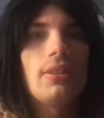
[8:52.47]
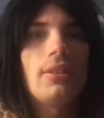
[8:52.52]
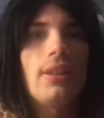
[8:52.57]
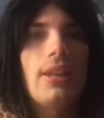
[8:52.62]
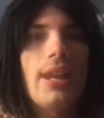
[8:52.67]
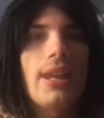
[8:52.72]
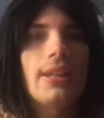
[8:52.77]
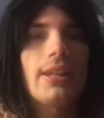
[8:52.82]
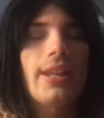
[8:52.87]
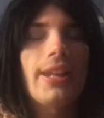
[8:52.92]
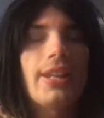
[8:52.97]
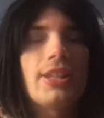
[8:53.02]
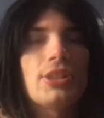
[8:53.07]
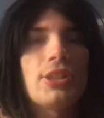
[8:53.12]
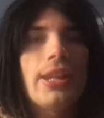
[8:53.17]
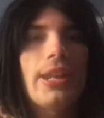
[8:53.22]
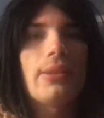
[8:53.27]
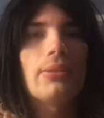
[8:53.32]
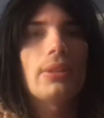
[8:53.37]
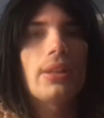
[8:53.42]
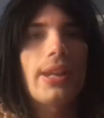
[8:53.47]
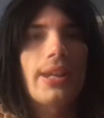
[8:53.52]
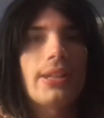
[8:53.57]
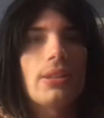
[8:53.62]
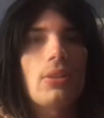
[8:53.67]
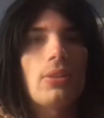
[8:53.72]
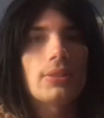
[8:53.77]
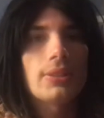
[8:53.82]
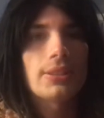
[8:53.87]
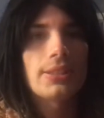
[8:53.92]
And I had Channel 9
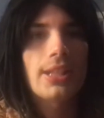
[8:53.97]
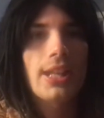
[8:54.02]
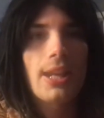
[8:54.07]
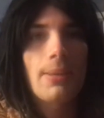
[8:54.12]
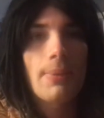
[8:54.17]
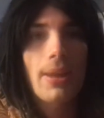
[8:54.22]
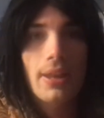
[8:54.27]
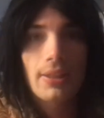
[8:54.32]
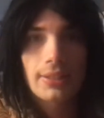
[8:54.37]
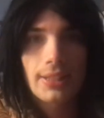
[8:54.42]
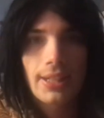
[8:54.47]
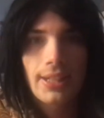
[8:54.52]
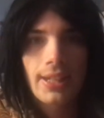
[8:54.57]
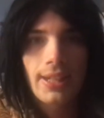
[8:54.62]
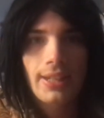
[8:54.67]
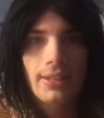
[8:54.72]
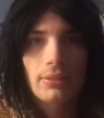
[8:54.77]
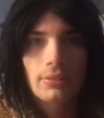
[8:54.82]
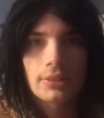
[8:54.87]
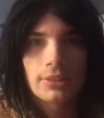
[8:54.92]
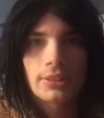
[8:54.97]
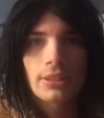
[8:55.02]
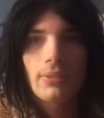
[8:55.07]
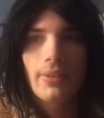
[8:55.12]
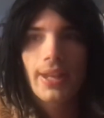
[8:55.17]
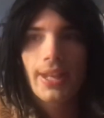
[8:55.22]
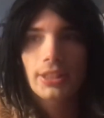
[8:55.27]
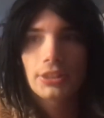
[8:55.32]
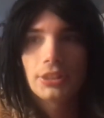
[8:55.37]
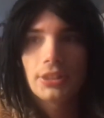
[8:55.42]
all the time out in that house. So
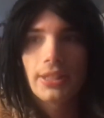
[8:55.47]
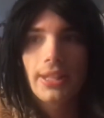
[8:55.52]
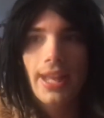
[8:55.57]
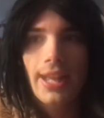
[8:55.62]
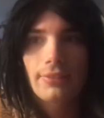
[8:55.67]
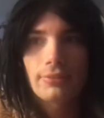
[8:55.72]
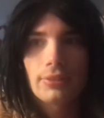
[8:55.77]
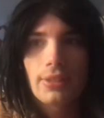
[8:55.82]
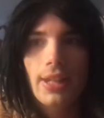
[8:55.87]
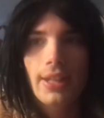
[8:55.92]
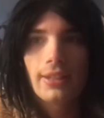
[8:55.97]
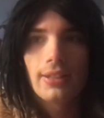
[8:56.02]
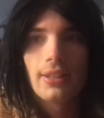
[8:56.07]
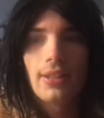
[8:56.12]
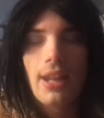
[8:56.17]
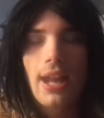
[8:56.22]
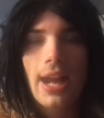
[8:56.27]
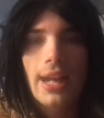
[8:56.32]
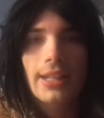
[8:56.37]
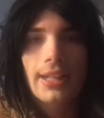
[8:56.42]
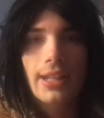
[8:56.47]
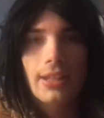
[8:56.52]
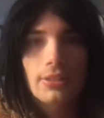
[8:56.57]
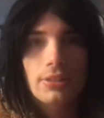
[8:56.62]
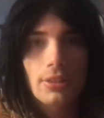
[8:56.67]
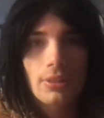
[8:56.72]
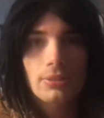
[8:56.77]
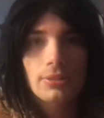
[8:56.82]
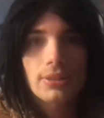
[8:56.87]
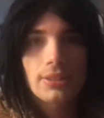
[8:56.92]
actually, after that, I got
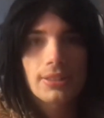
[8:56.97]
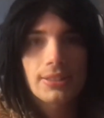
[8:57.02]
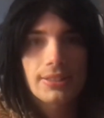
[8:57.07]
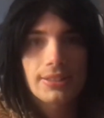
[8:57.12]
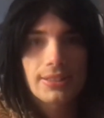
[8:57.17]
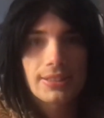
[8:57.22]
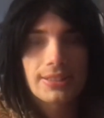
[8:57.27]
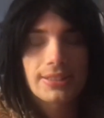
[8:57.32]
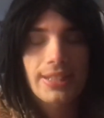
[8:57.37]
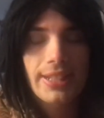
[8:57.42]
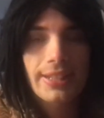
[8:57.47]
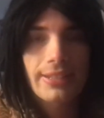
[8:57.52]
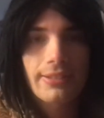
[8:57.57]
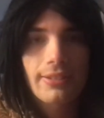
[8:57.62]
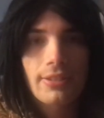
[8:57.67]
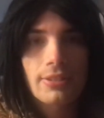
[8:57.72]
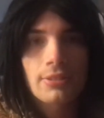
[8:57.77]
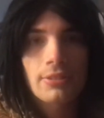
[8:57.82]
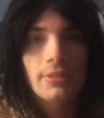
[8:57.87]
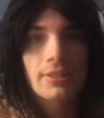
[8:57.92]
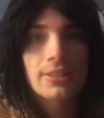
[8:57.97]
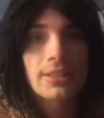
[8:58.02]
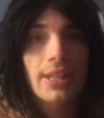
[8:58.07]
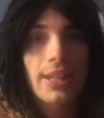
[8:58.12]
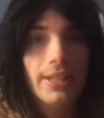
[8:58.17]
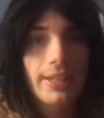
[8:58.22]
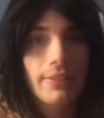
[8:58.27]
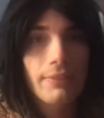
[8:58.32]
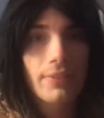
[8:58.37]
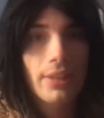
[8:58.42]
closest to St. Clairsville as I
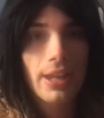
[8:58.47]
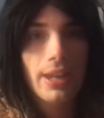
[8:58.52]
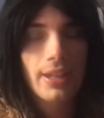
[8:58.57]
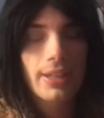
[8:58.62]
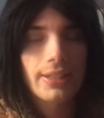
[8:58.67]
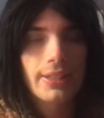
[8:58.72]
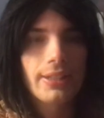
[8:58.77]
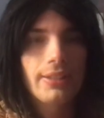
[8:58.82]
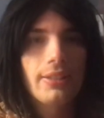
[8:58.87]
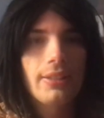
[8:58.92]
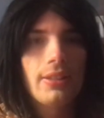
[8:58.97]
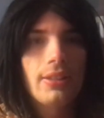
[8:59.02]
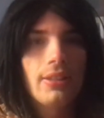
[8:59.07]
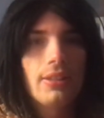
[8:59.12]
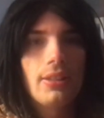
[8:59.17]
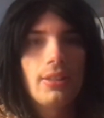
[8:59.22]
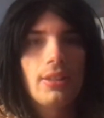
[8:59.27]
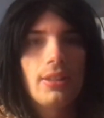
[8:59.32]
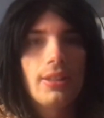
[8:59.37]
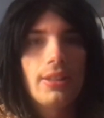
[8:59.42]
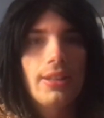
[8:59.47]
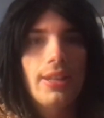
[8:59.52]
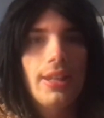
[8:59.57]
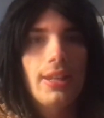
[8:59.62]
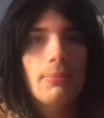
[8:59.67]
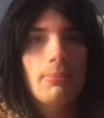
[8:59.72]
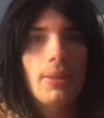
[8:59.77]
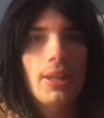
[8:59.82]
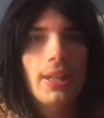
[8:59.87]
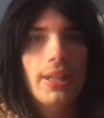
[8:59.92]
have gotten it in
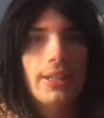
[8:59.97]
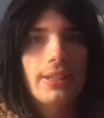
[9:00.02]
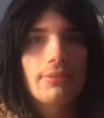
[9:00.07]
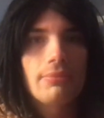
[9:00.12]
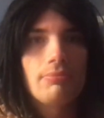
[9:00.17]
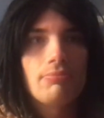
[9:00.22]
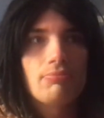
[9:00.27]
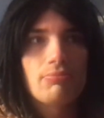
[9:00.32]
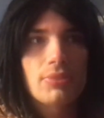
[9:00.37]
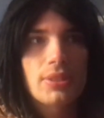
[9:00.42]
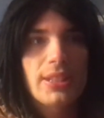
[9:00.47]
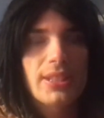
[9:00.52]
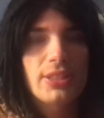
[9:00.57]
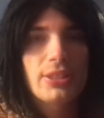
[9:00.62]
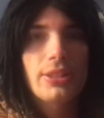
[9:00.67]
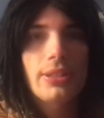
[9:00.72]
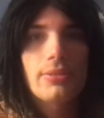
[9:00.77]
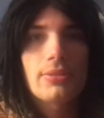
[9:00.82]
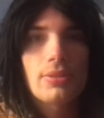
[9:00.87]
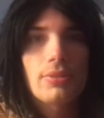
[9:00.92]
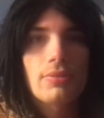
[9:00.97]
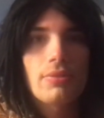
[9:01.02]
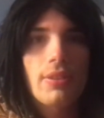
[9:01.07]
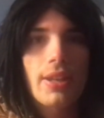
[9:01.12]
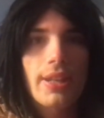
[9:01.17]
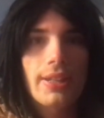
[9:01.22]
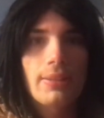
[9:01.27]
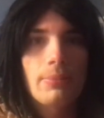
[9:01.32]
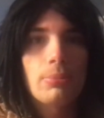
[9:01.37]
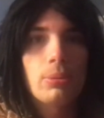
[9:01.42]
my 6 years of
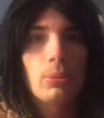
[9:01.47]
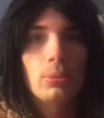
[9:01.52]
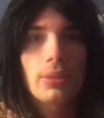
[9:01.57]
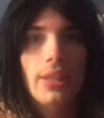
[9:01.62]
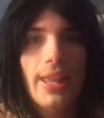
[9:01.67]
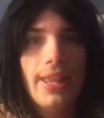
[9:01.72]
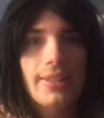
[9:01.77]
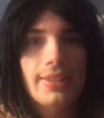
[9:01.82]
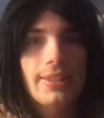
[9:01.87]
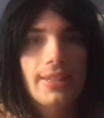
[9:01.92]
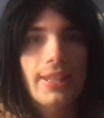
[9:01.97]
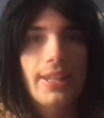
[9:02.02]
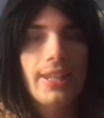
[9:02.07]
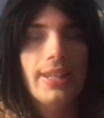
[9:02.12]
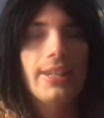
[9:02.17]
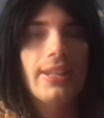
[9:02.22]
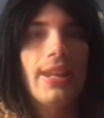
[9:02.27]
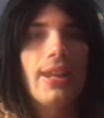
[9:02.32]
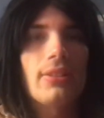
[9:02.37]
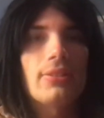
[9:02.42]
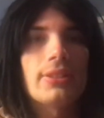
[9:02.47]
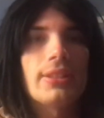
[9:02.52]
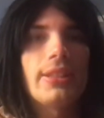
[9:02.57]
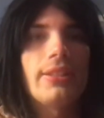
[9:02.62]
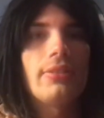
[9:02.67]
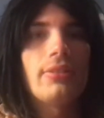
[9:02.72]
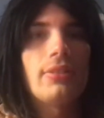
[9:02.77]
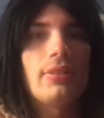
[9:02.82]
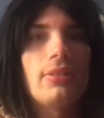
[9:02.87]
trying to pull that thing in out there.